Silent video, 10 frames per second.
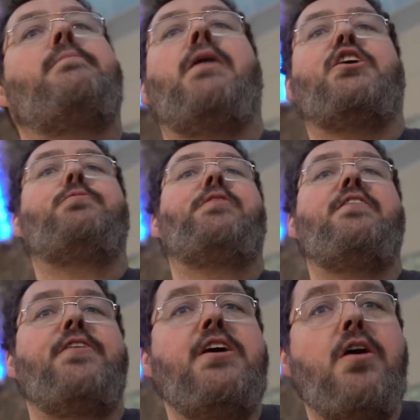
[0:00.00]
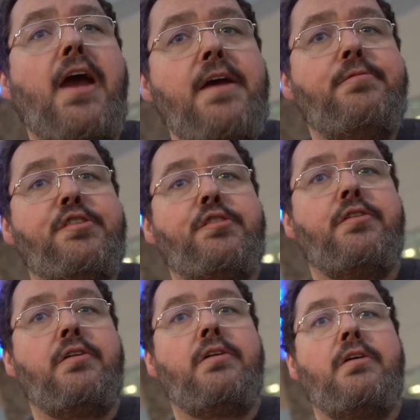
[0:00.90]
Mike, you play video games?
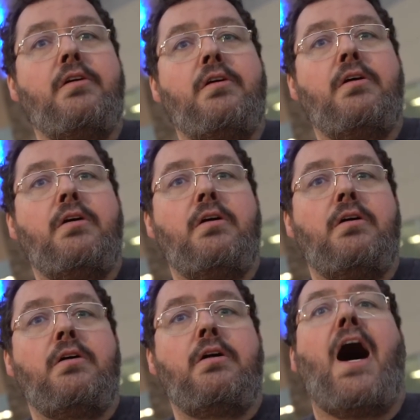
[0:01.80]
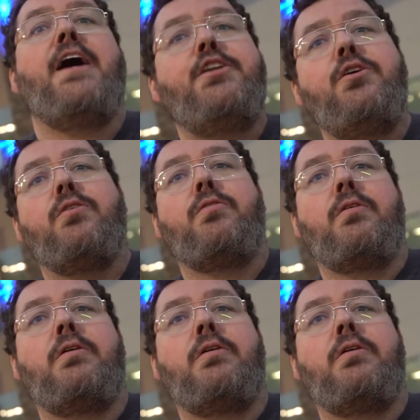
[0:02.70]
No. I do.